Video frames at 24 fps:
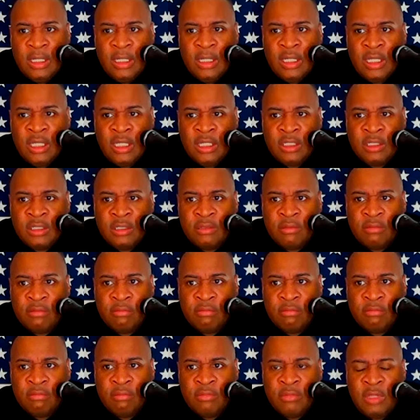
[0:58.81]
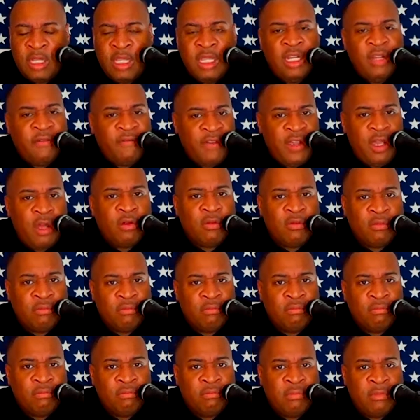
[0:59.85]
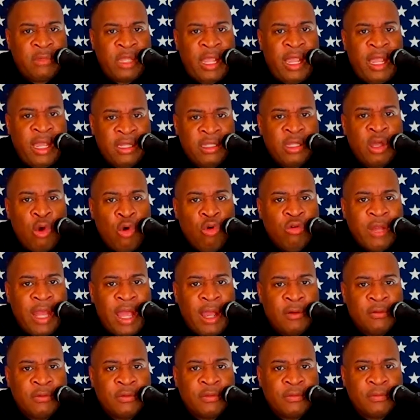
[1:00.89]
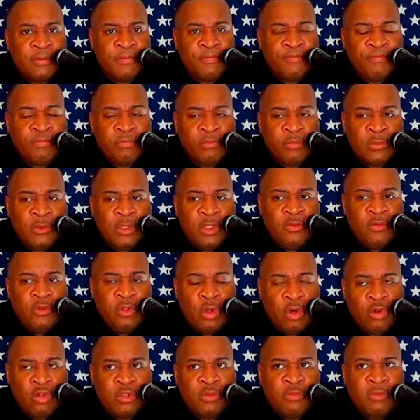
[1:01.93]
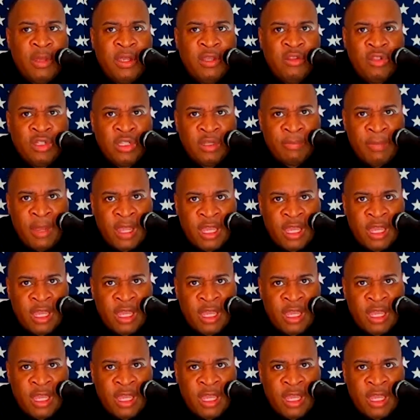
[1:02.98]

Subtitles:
it's NFL that has holdouts. You know, it's Major League